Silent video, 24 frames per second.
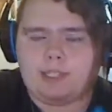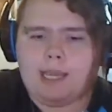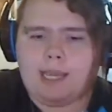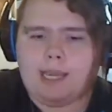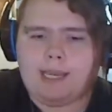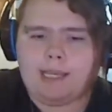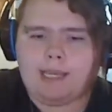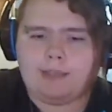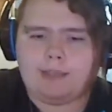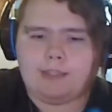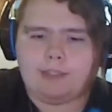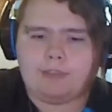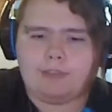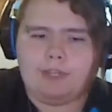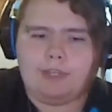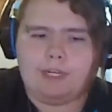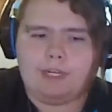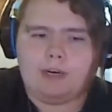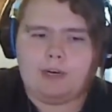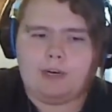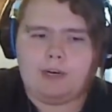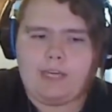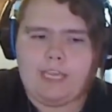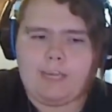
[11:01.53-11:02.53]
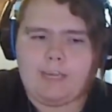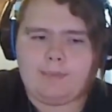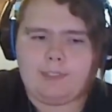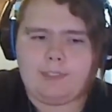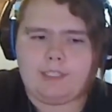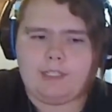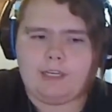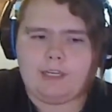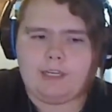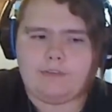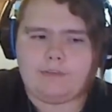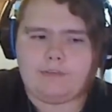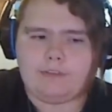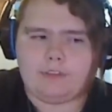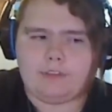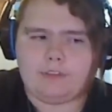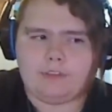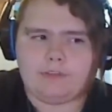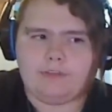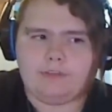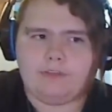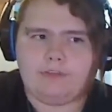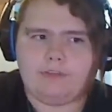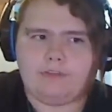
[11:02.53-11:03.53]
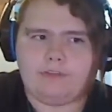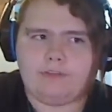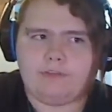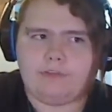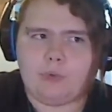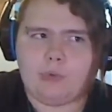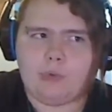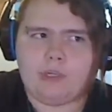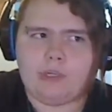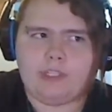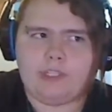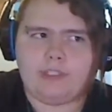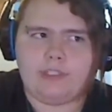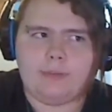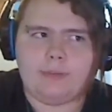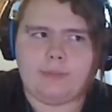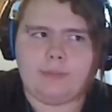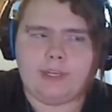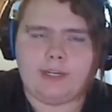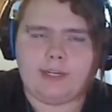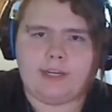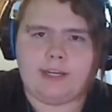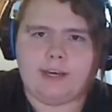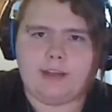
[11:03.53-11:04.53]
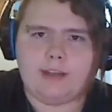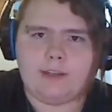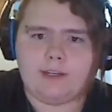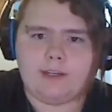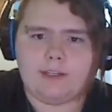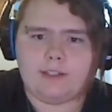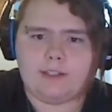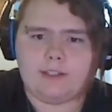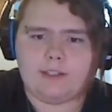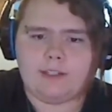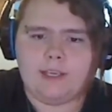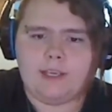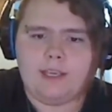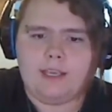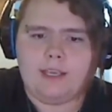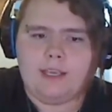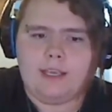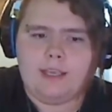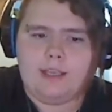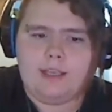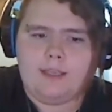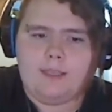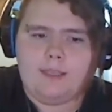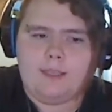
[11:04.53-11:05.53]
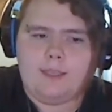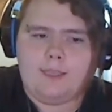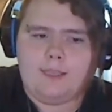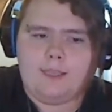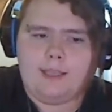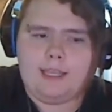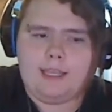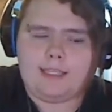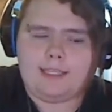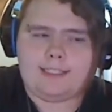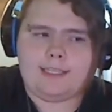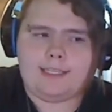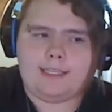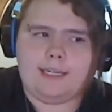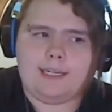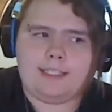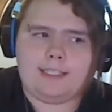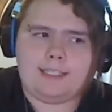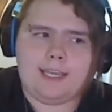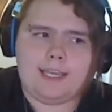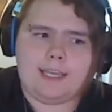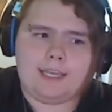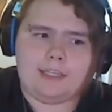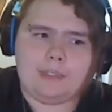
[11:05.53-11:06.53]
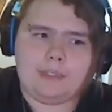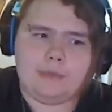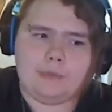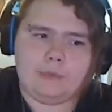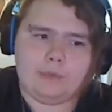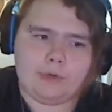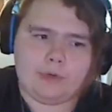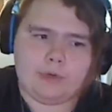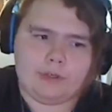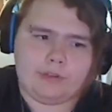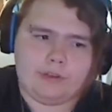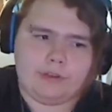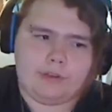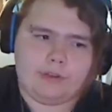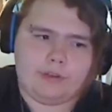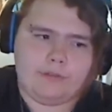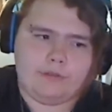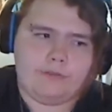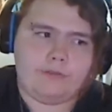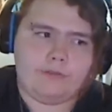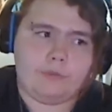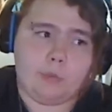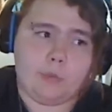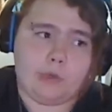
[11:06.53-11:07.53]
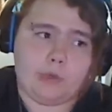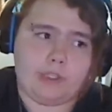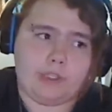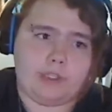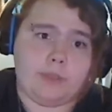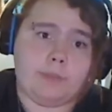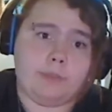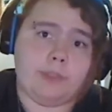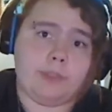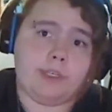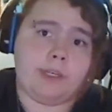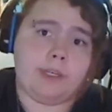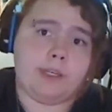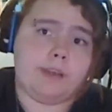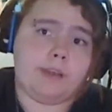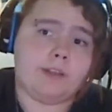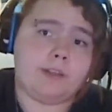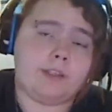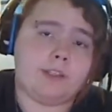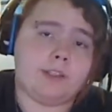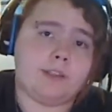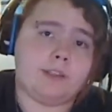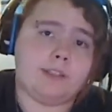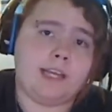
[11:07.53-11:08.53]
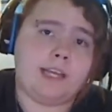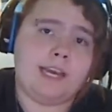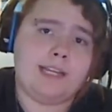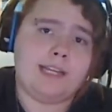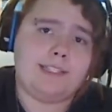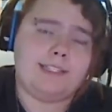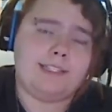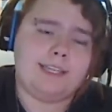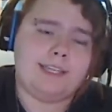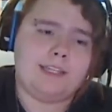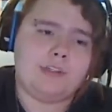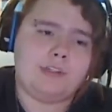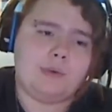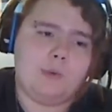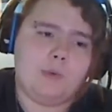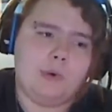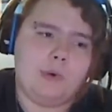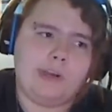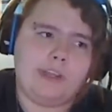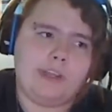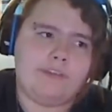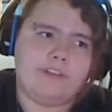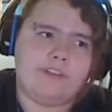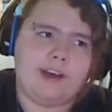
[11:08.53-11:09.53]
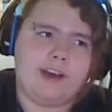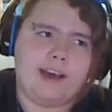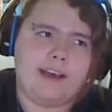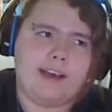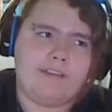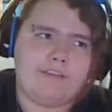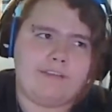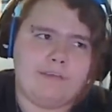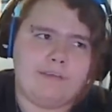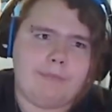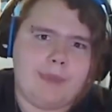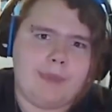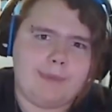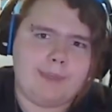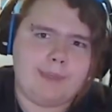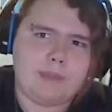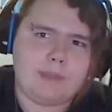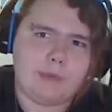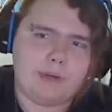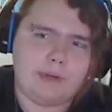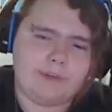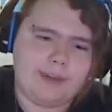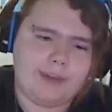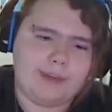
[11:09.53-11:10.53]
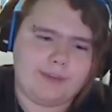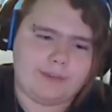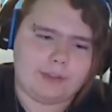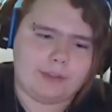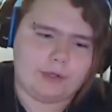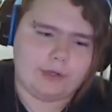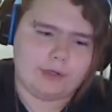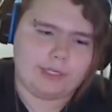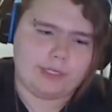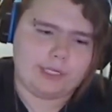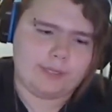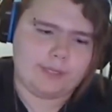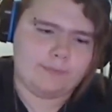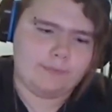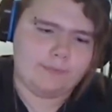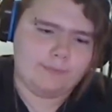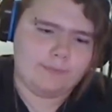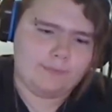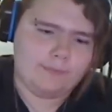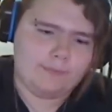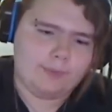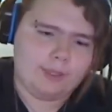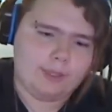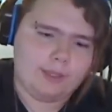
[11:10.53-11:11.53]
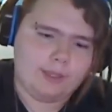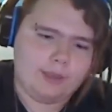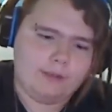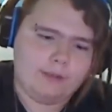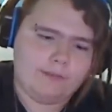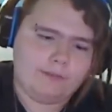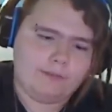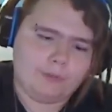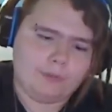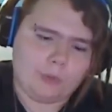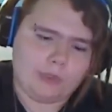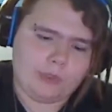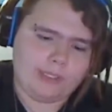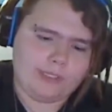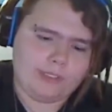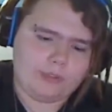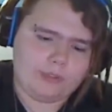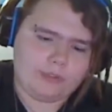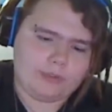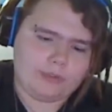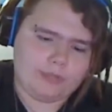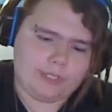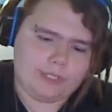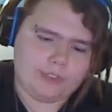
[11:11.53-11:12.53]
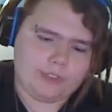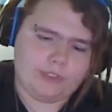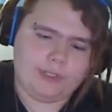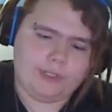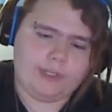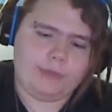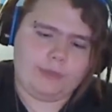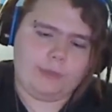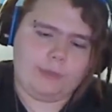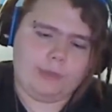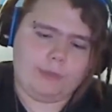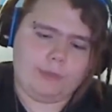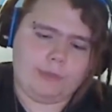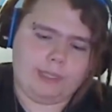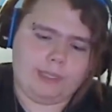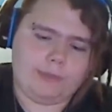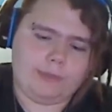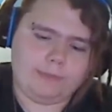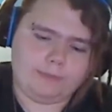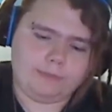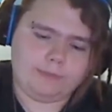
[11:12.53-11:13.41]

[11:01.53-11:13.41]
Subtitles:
I got this figure on Amazon for $40-something. It's not exactly worth $40-something. I'd say 25, maybe 25, 30. 40 is stretching it a wee bit.